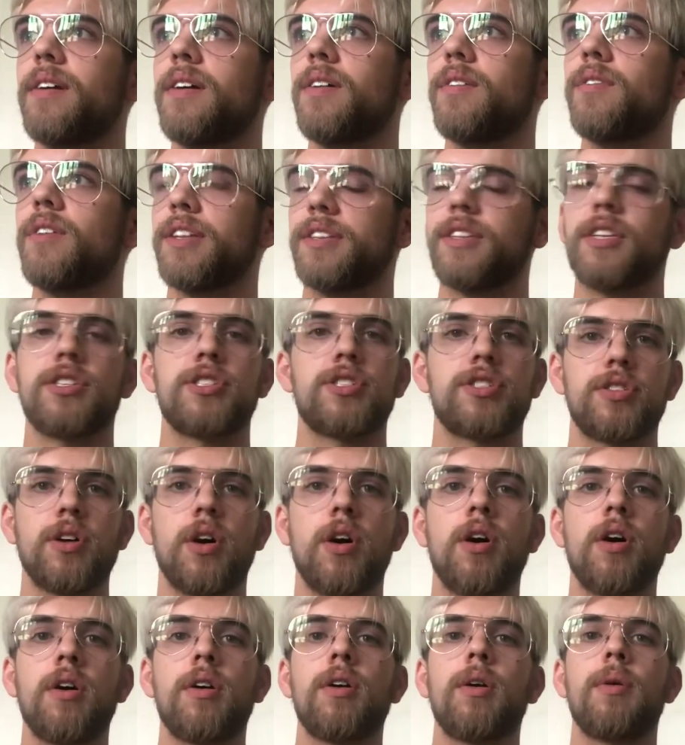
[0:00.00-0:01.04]
like the
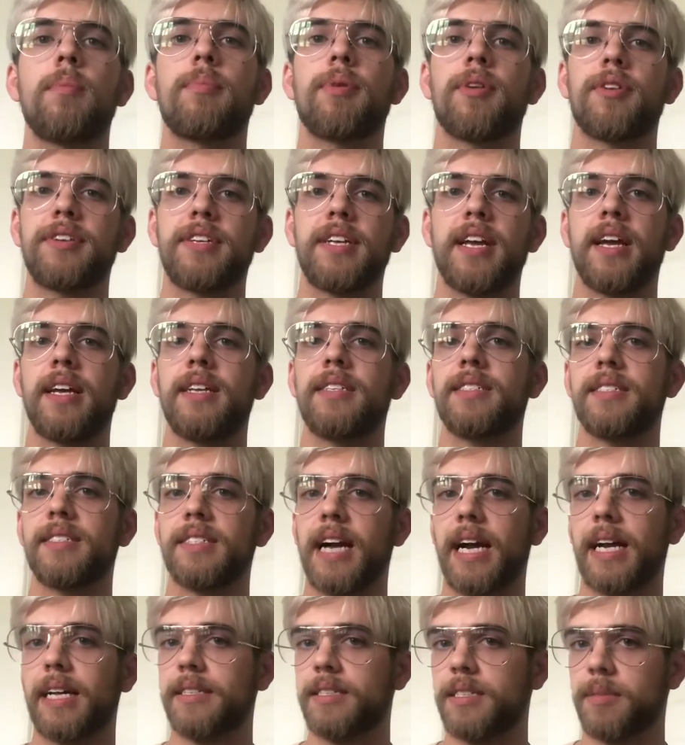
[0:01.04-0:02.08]
song pertains
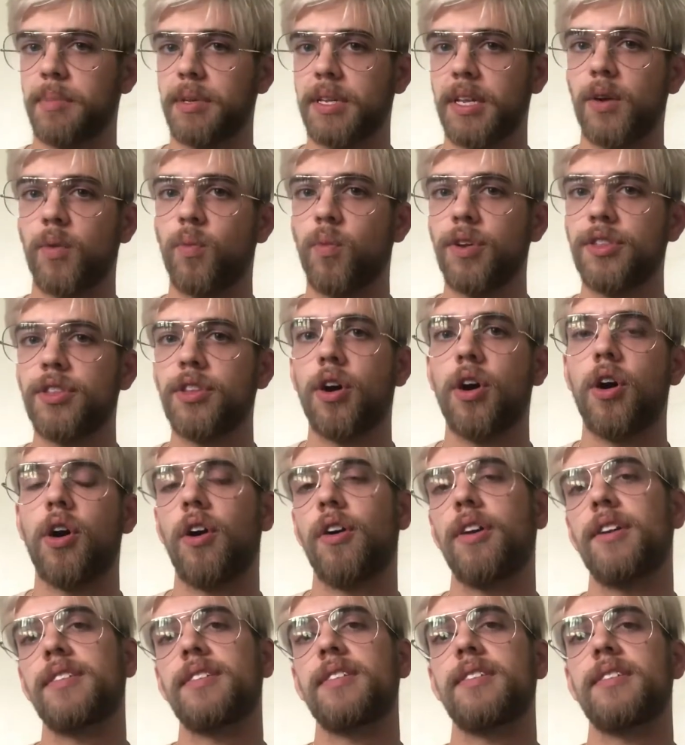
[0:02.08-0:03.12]
exactly to like what the
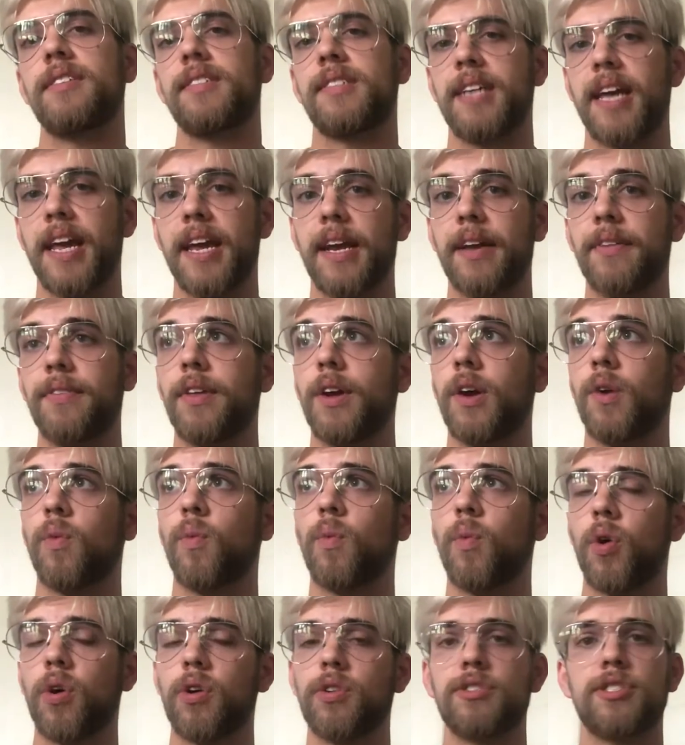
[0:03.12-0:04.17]
artist is saying in their
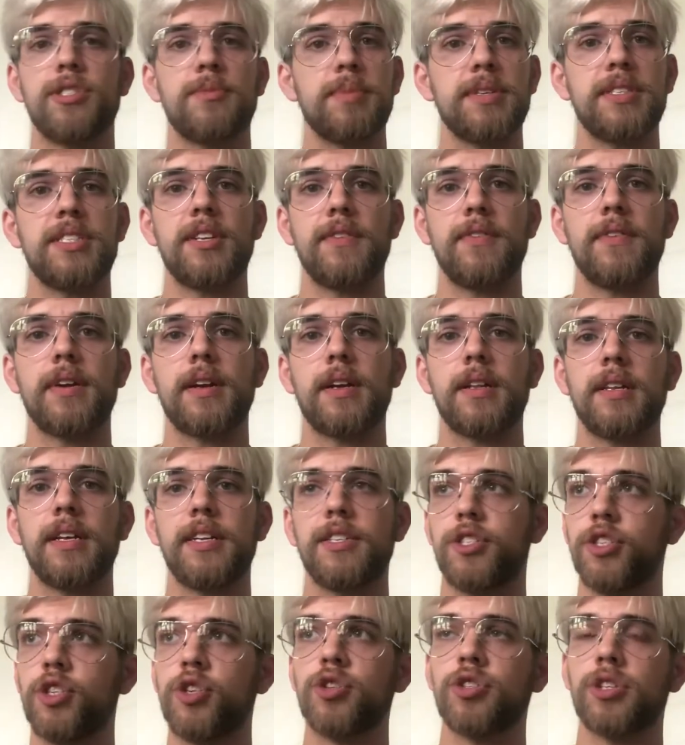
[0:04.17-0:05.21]
words specifically.
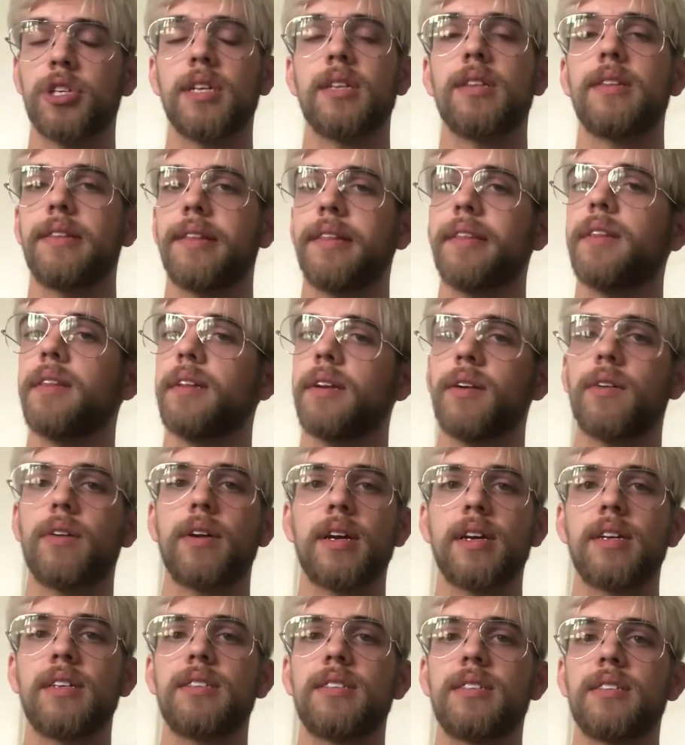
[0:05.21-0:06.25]
It's usually the
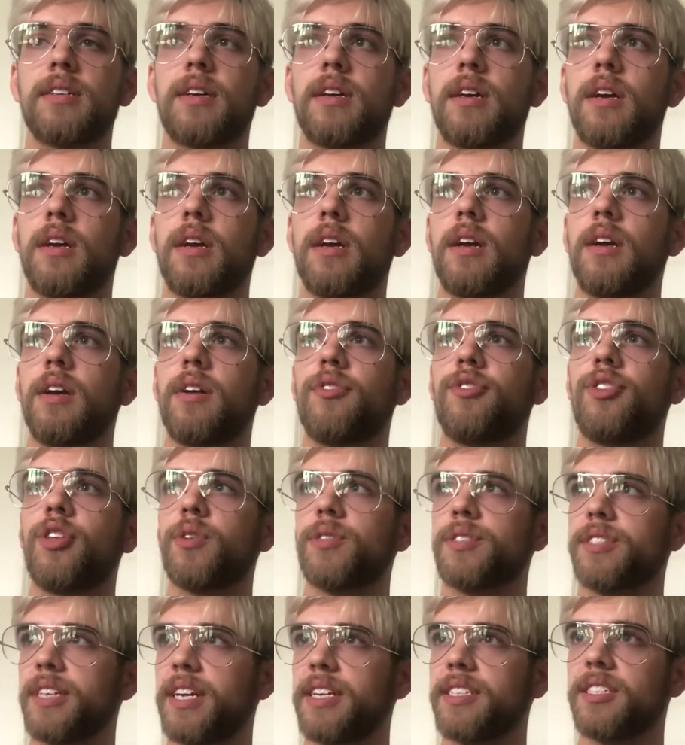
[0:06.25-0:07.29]
lyrics. They'll
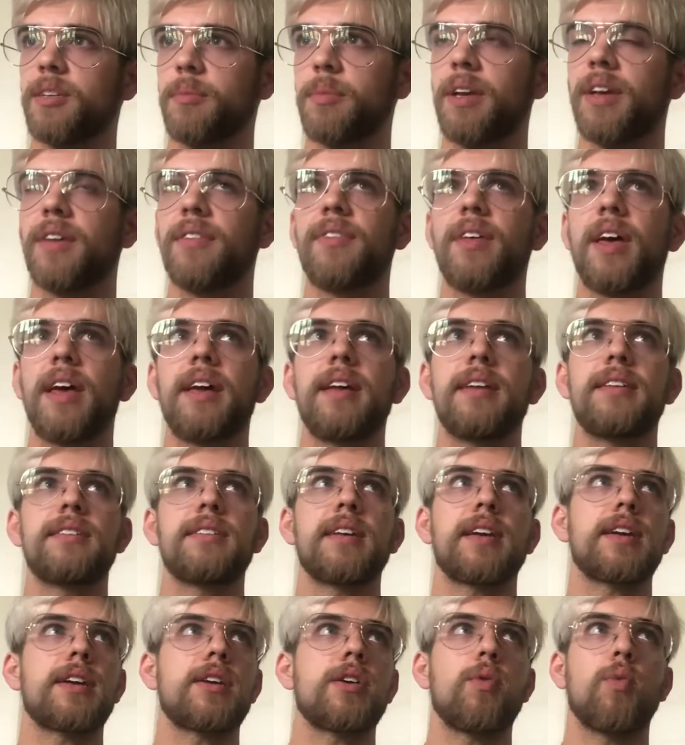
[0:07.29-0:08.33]
say something that is
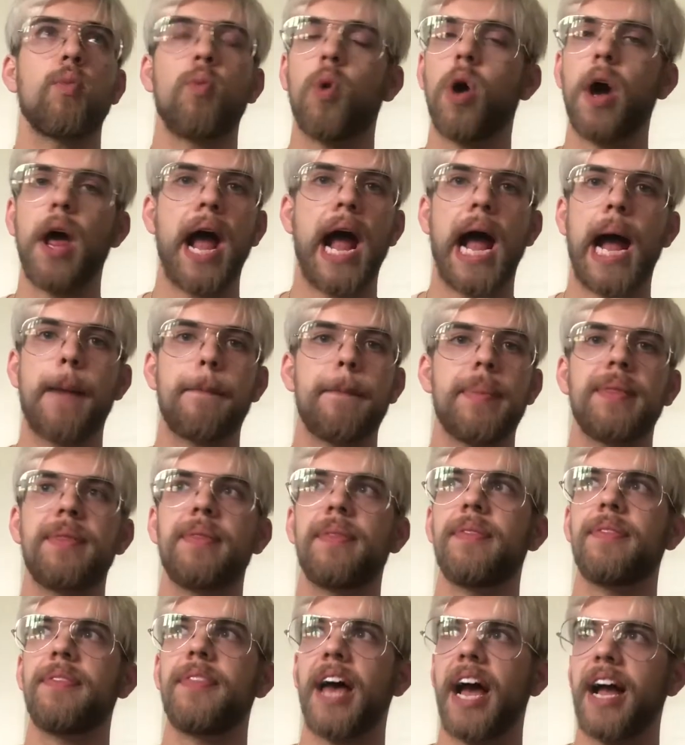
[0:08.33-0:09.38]
like what happened
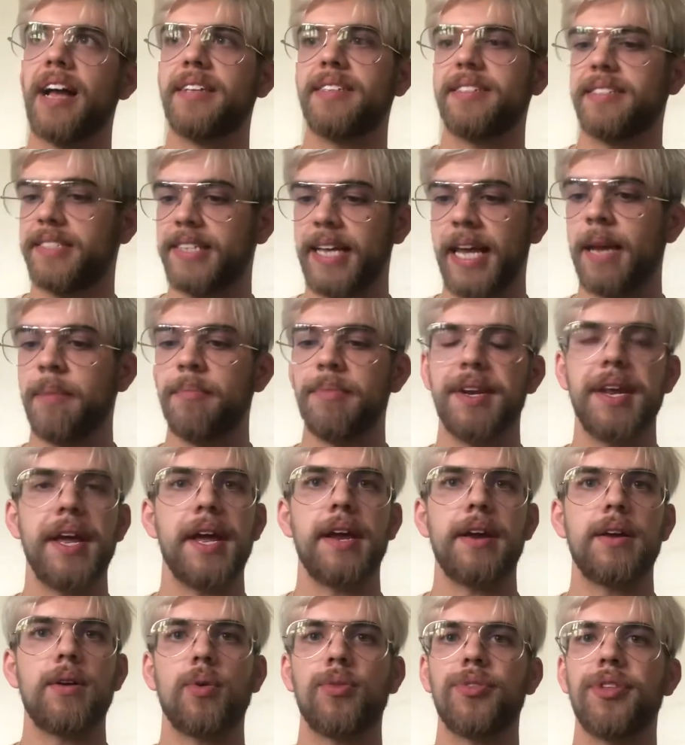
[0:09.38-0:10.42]
that same
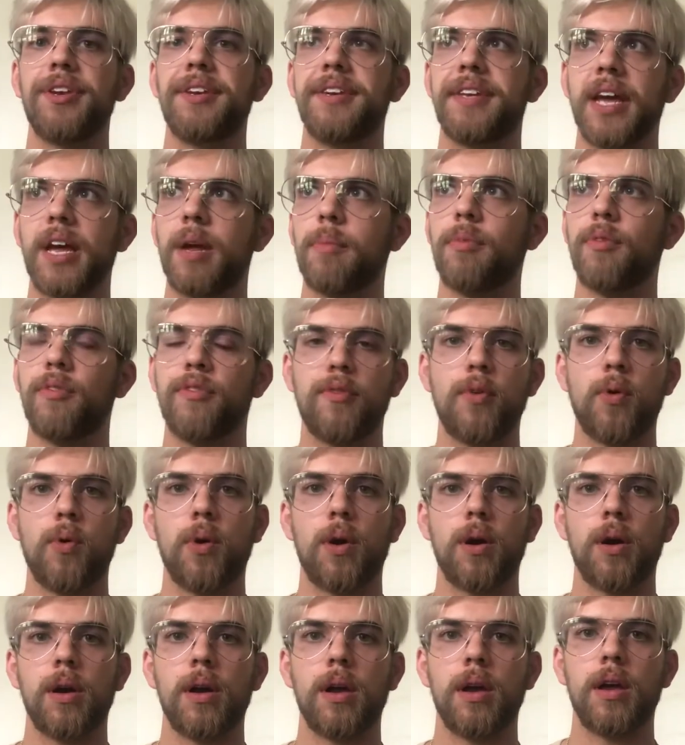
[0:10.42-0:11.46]
day or the day
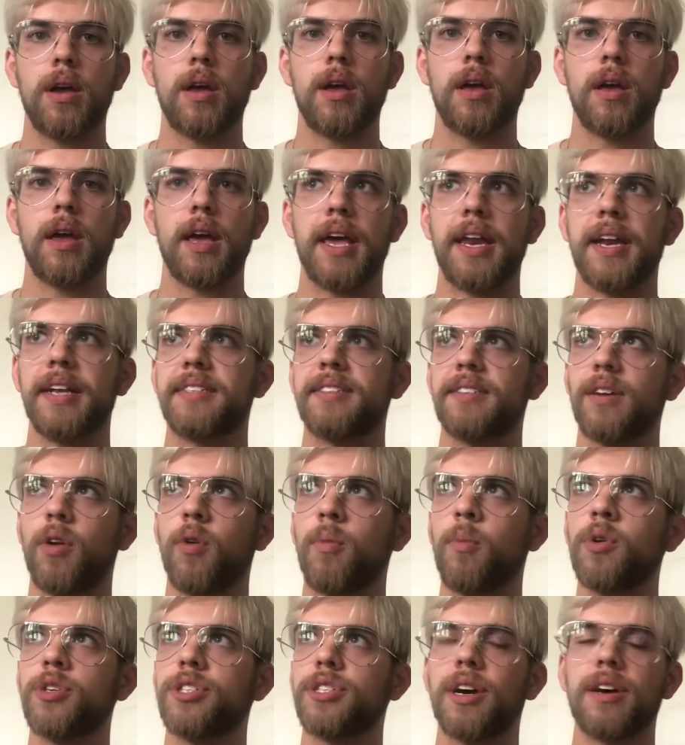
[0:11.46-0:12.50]
before, and it's
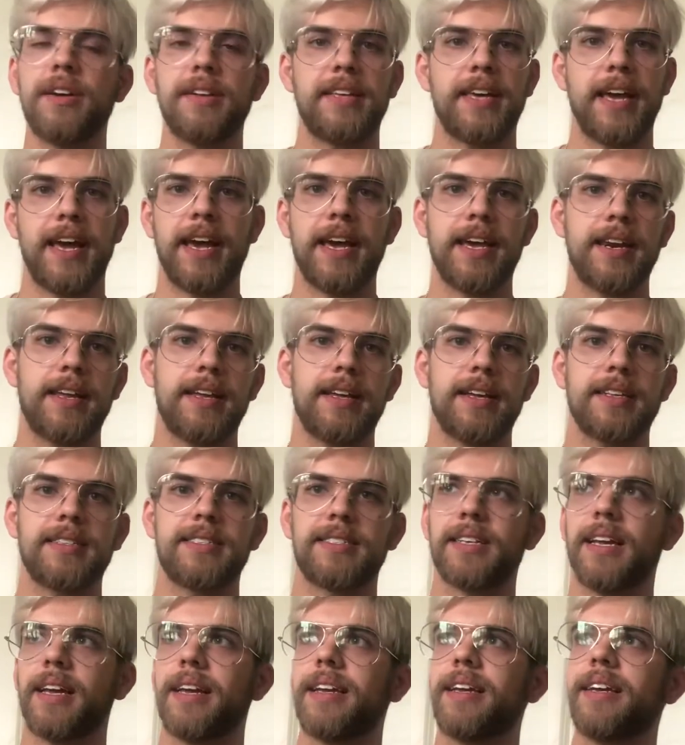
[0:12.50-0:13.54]
almost uncanny.
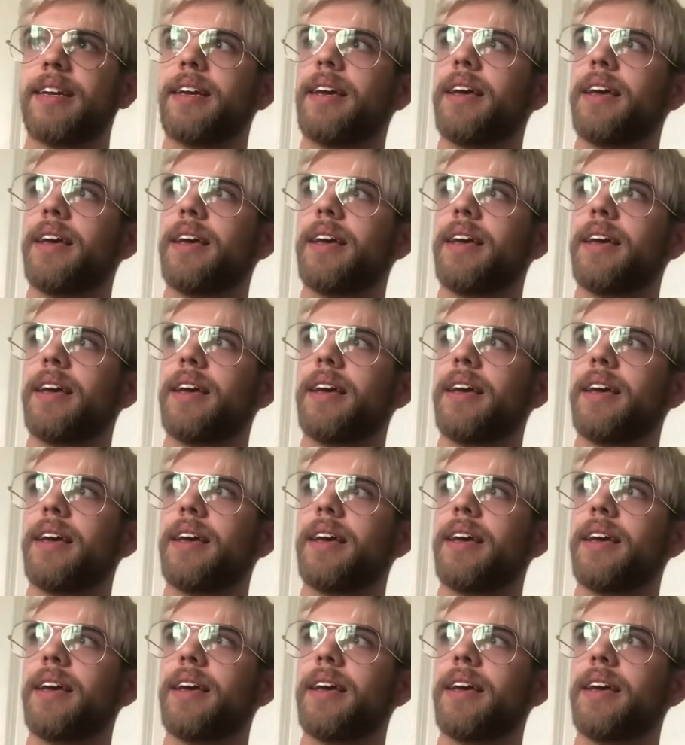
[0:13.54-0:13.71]
It's like,